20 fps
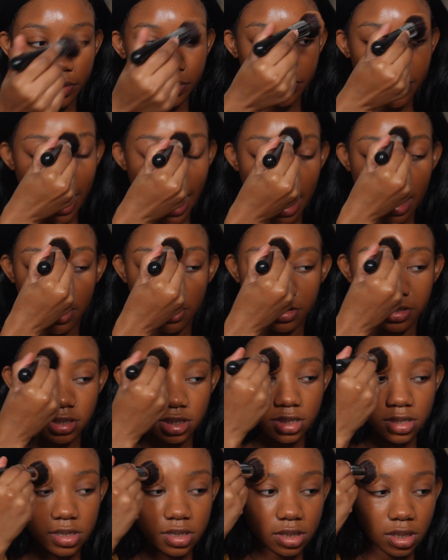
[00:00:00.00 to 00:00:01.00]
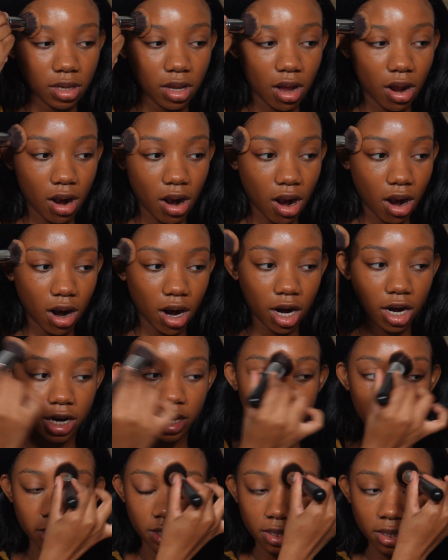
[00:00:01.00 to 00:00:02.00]
brows
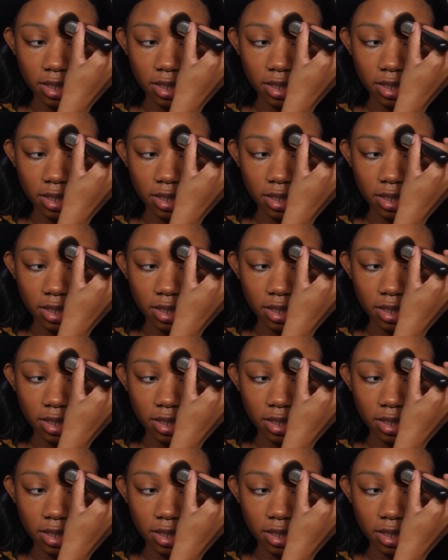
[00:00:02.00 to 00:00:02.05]
are,